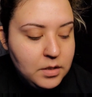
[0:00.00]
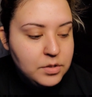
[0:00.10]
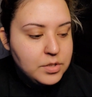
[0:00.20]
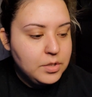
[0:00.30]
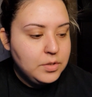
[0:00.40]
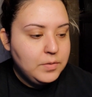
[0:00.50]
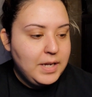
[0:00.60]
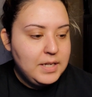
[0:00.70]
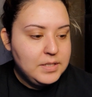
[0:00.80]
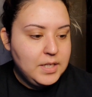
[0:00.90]
So
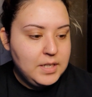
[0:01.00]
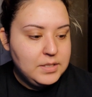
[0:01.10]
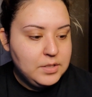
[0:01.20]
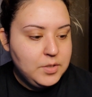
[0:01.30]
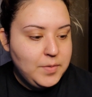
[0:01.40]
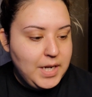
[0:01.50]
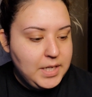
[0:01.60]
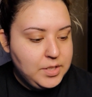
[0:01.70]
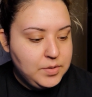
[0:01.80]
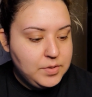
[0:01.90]
as you guys know, I
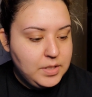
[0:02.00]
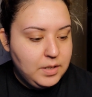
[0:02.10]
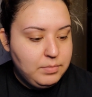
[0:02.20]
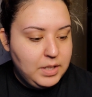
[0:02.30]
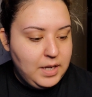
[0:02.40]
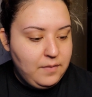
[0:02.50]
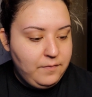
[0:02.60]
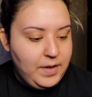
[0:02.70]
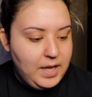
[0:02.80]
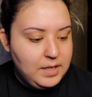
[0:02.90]
use Cover
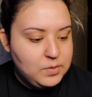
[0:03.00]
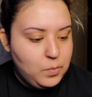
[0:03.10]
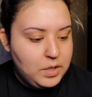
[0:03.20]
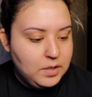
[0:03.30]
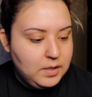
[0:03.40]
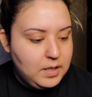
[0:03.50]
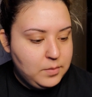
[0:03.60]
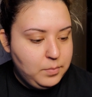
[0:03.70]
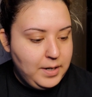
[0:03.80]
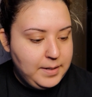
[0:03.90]
FX, Water Cloud
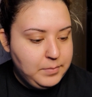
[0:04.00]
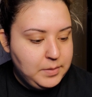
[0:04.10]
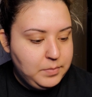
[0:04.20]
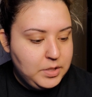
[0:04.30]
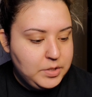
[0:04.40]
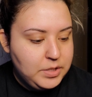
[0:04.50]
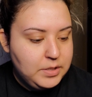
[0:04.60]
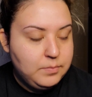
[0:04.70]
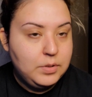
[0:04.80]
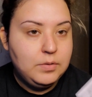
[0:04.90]
Primer, Pollution
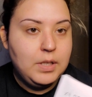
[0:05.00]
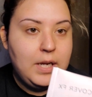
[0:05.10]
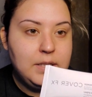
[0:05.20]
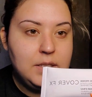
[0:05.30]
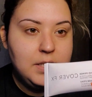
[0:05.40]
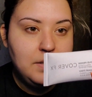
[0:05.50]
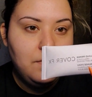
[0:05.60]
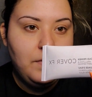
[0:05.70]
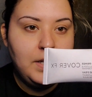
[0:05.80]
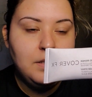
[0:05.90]
and Blue Light
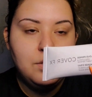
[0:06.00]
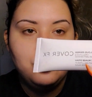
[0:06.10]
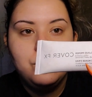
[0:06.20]
Defense.